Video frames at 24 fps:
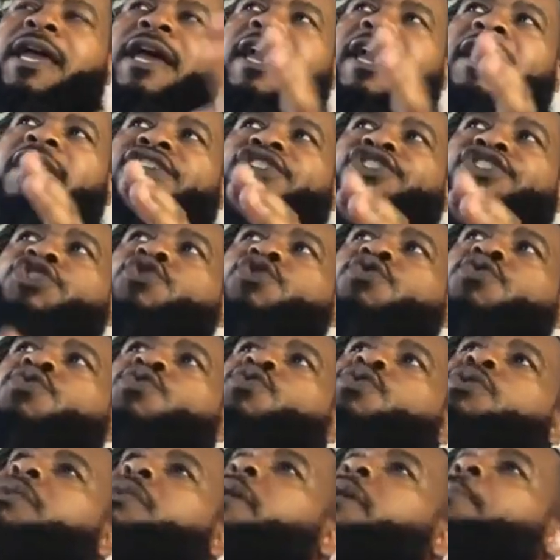and
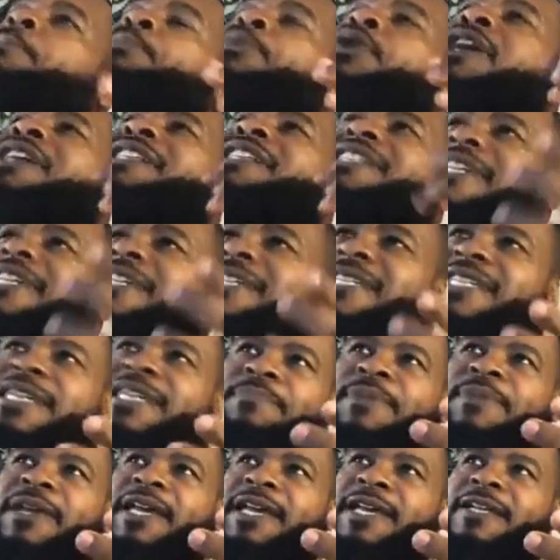you
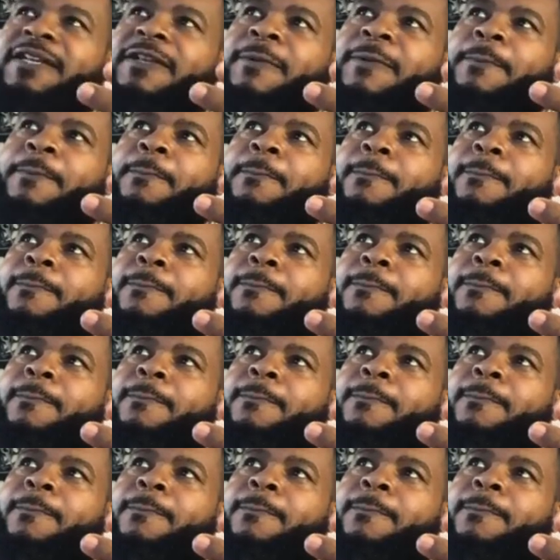participate